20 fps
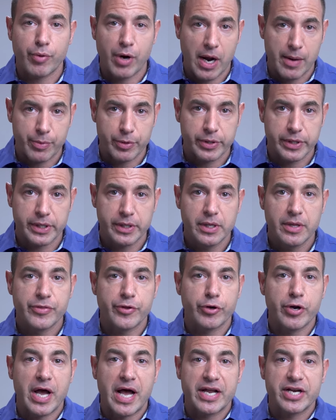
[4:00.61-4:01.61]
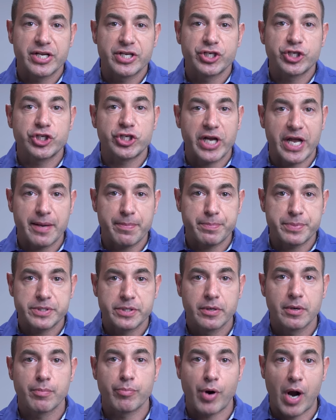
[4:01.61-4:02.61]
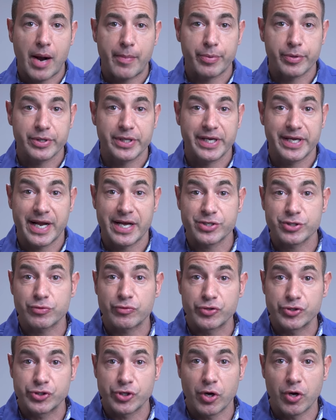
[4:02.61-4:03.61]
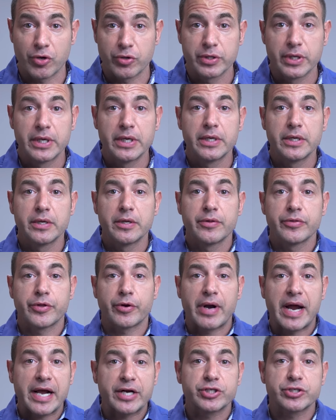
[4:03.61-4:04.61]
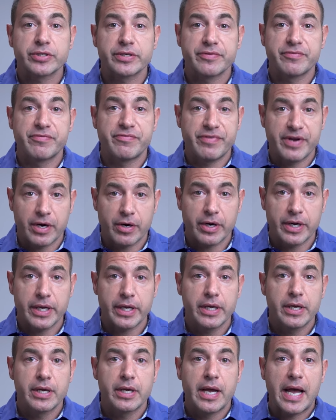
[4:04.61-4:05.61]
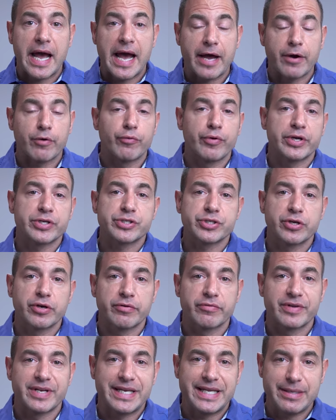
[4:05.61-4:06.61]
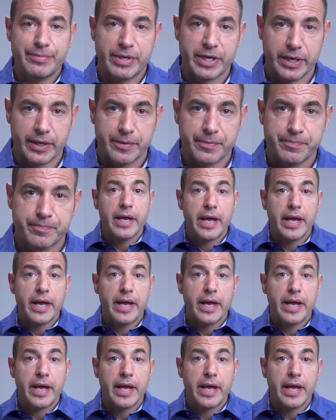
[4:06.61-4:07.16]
properly. They're not shaped properly. And as a result, they're actually very at risk of anemia.